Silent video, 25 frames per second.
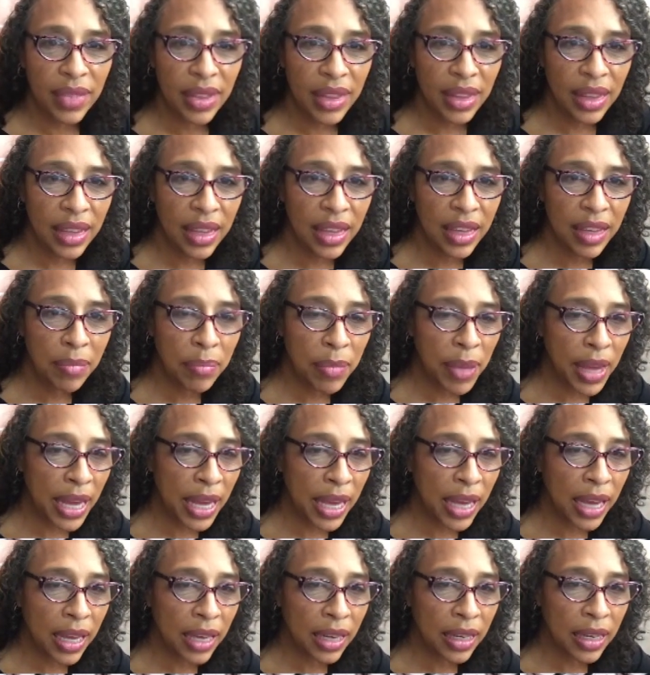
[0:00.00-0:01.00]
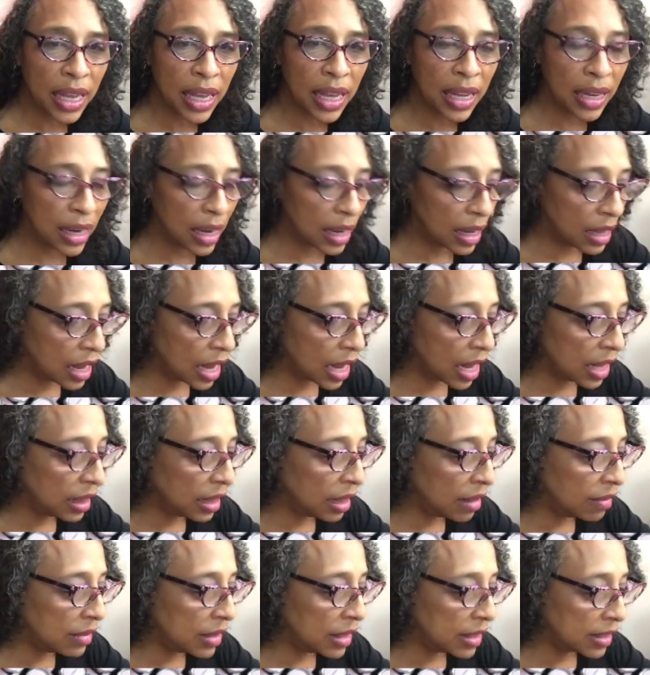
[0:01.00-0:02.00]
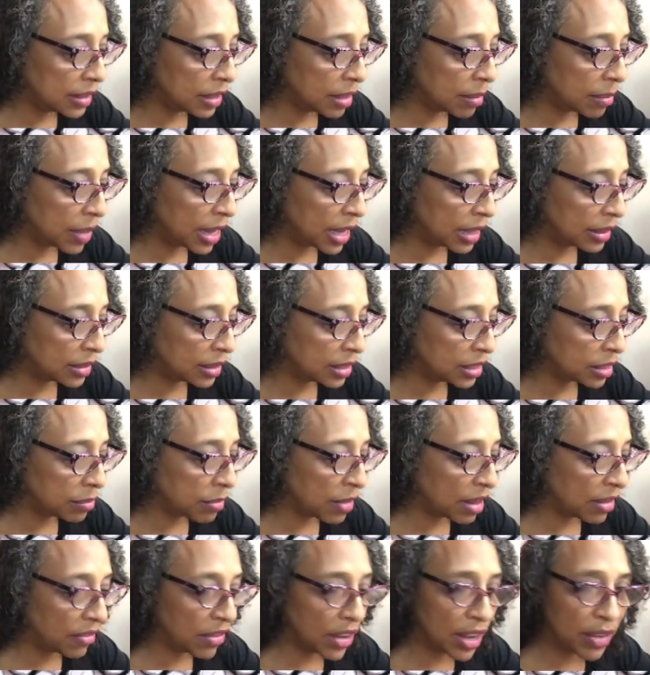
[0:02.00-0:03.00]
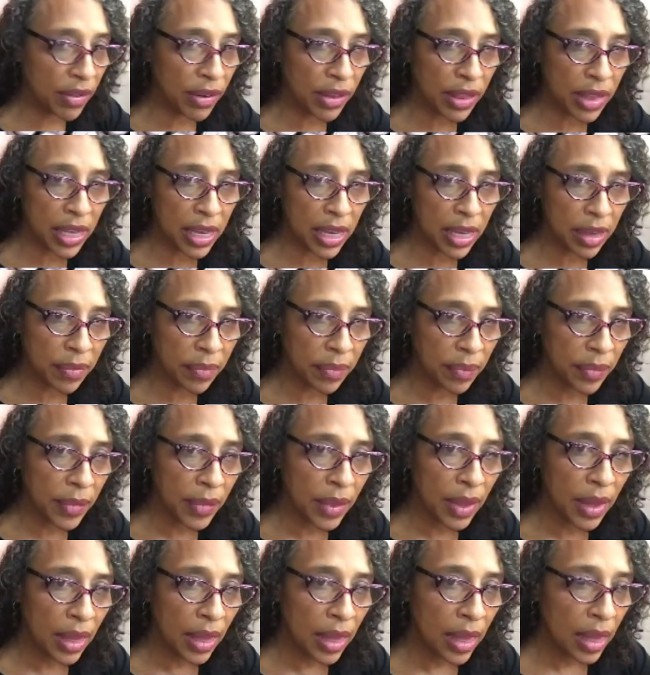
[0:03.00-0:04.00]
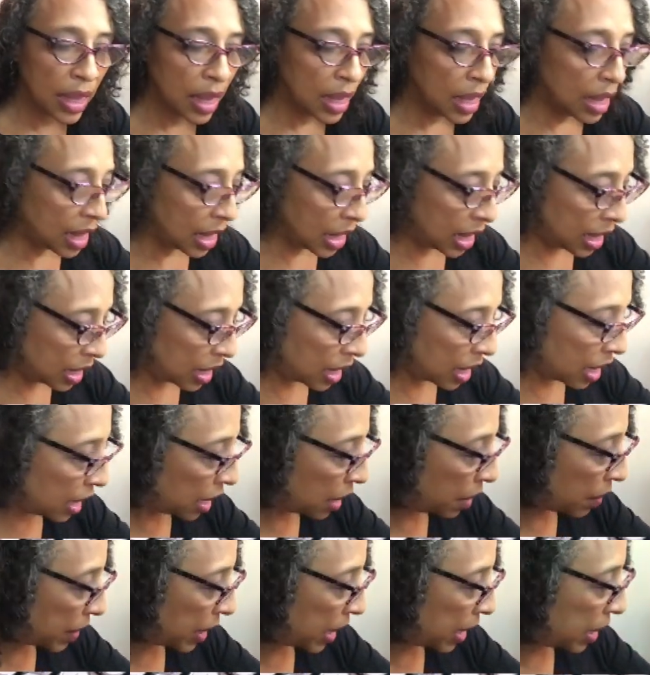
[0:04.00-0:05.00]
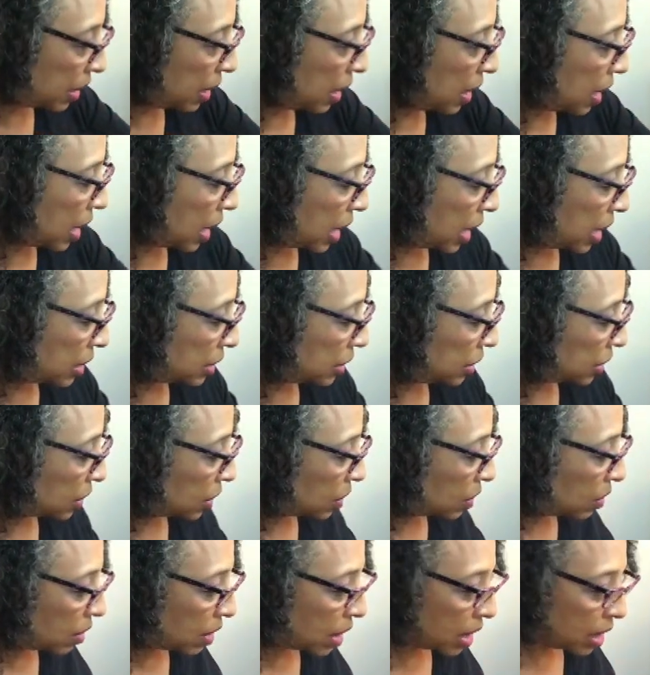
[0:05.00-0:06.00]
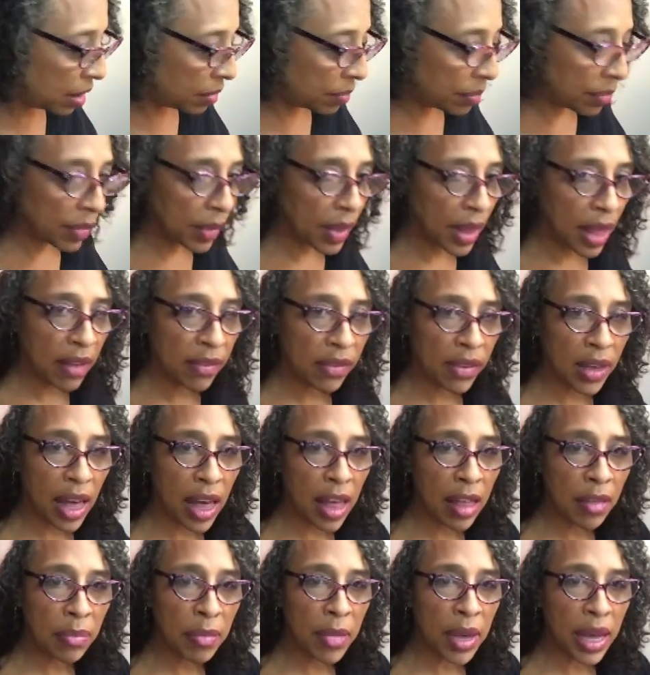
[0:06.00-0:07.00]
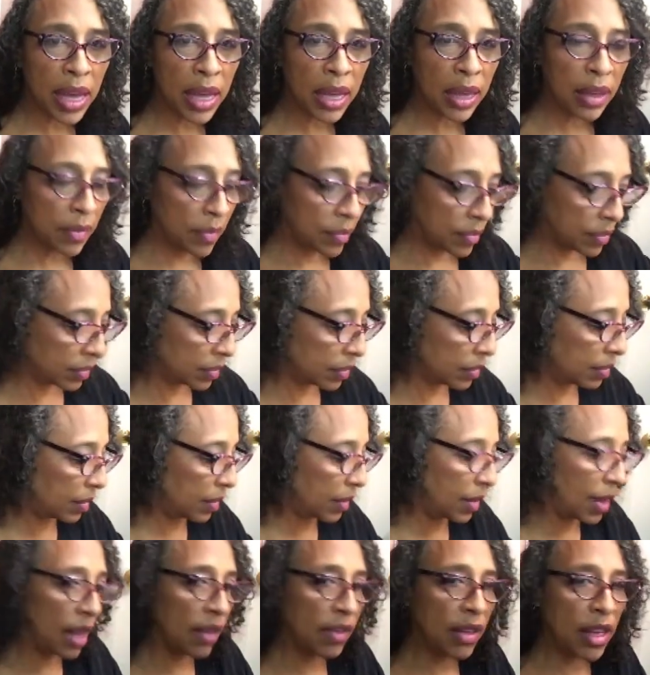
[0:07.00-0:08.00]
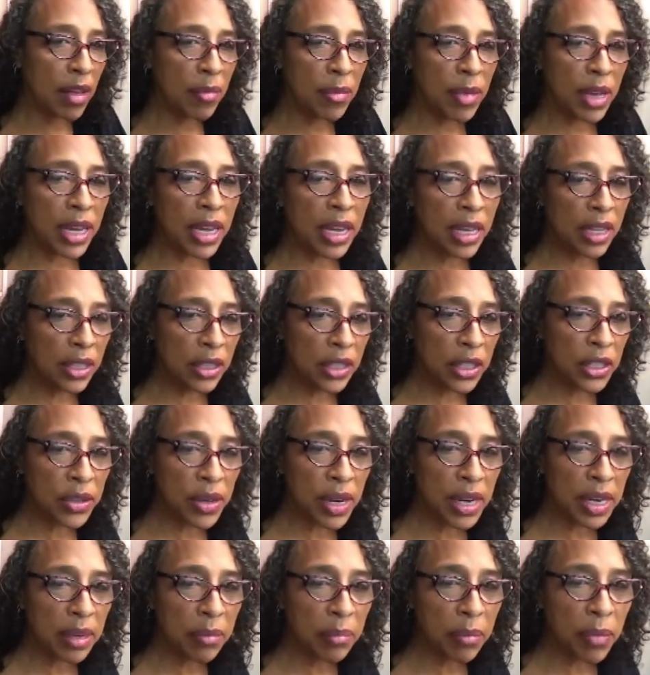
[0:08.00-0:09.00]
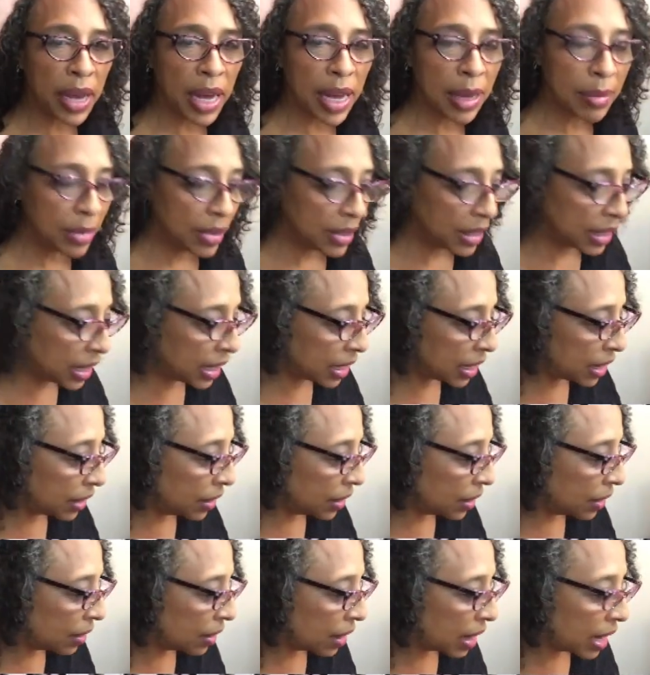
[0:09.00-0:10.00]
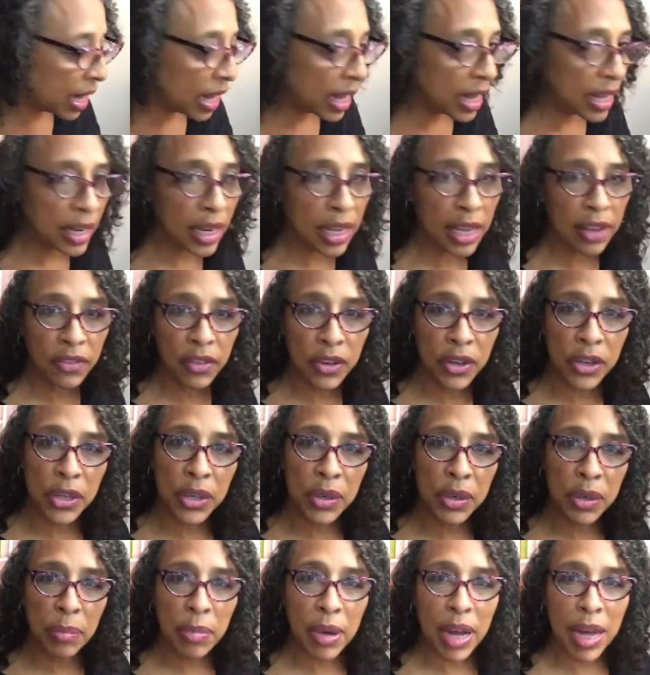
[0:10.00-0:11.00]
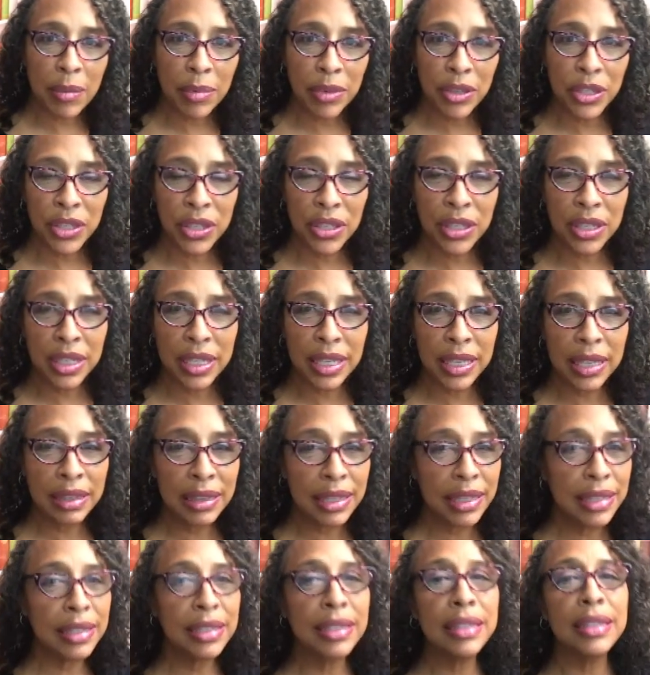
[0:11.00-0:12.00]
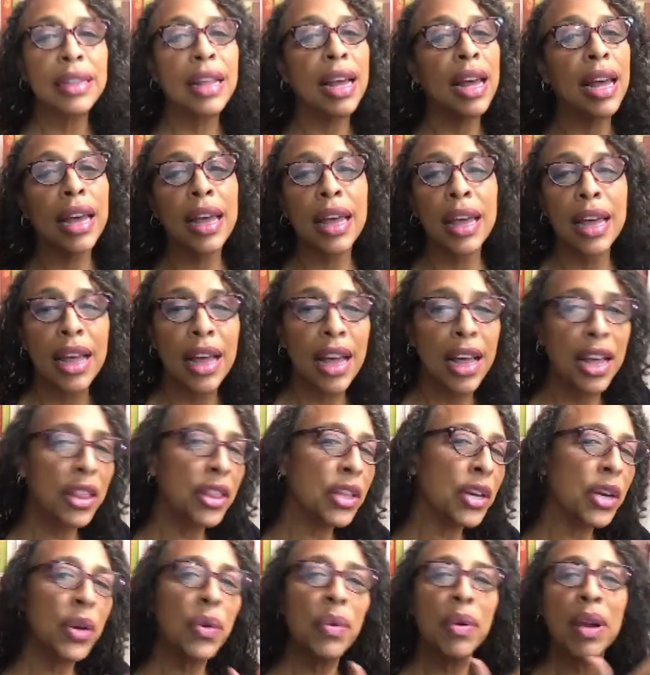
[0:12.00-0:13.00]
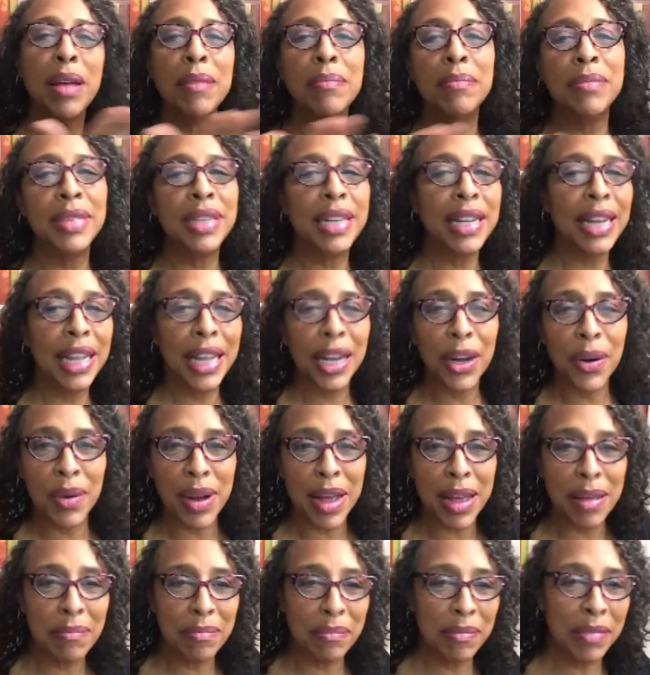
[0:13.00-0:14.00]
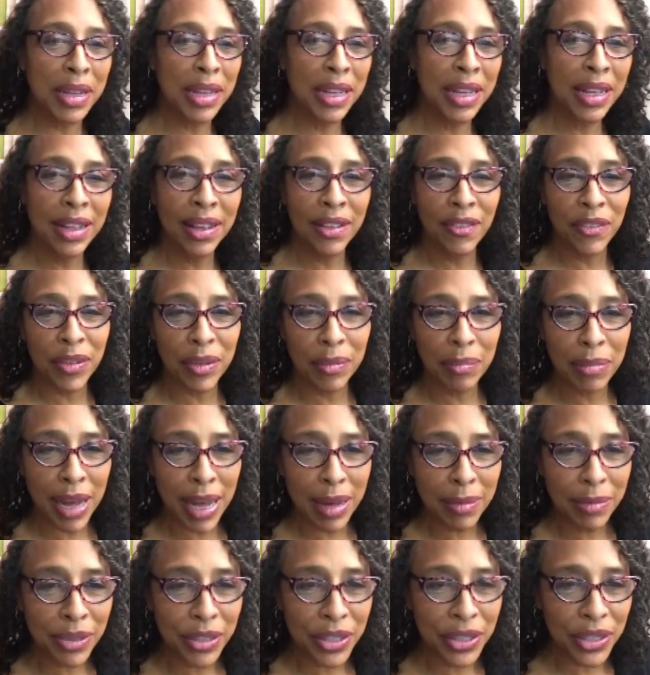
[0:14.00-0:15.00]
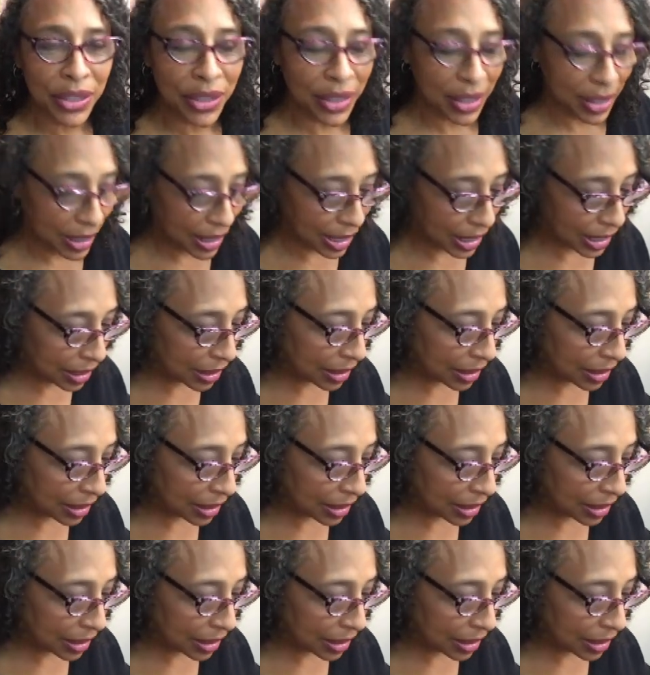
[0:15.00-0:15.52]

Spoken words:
in baking, and I love this the best. This is my favorite thing. And anyway, and so I've got my illustrating Bible here, and if you're new to Bible journaling, this is like the creme de la creme for Bible journaling